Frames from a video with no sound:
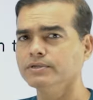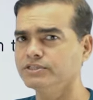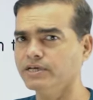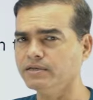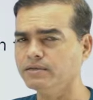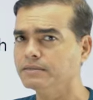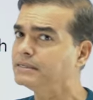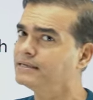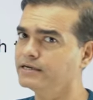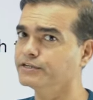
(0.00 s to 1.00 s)
Done,
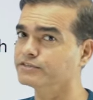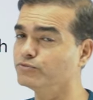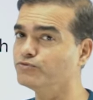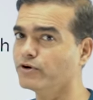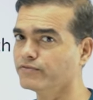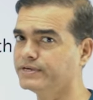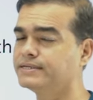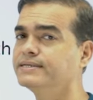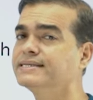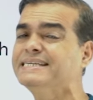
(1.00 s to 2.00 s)
let us move
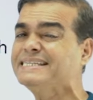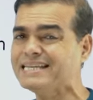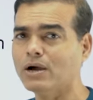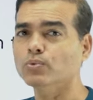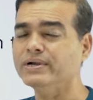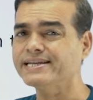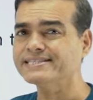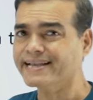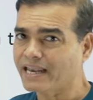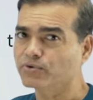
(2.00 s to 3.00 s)
forward. Now, let
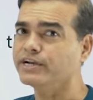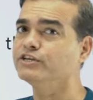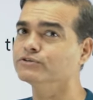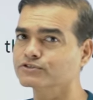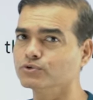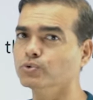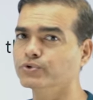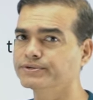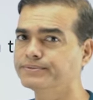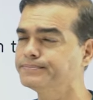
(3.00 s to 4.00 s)
us calculate your
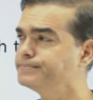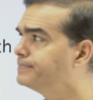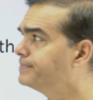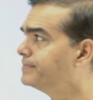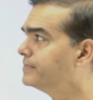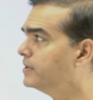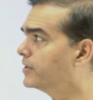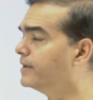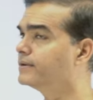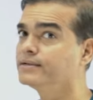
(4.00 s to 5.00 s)
score.
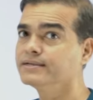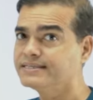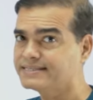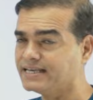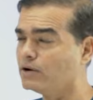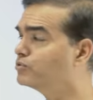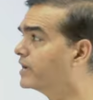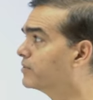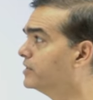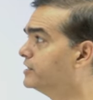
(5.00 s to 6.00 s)
Okay, see how to
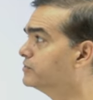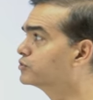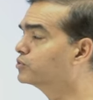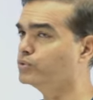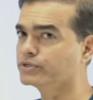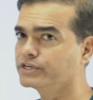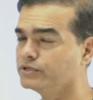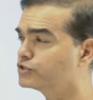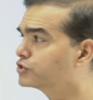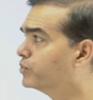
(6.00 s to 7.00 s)
calculate your score,
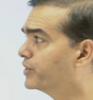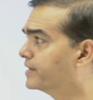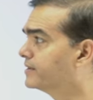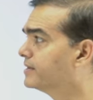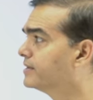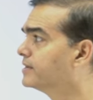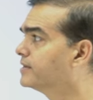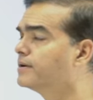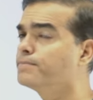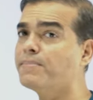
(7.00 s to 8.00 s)
your scoring.
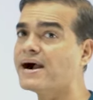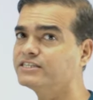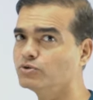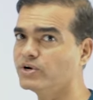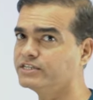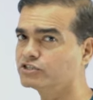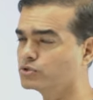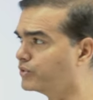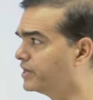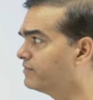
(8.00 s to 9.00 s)
Part one
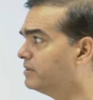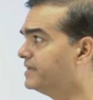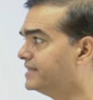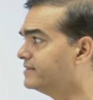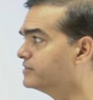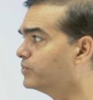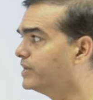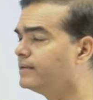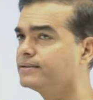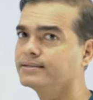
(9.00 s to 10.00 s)
scoring will be in this
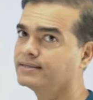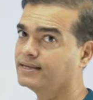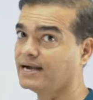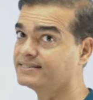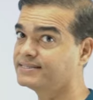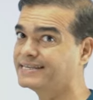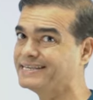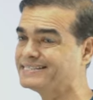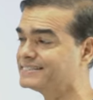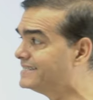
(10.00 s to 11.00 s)
way. Answer
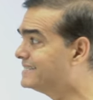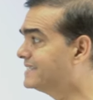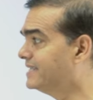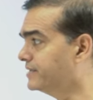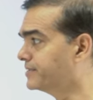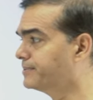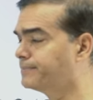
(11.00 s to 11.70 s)
keys is here.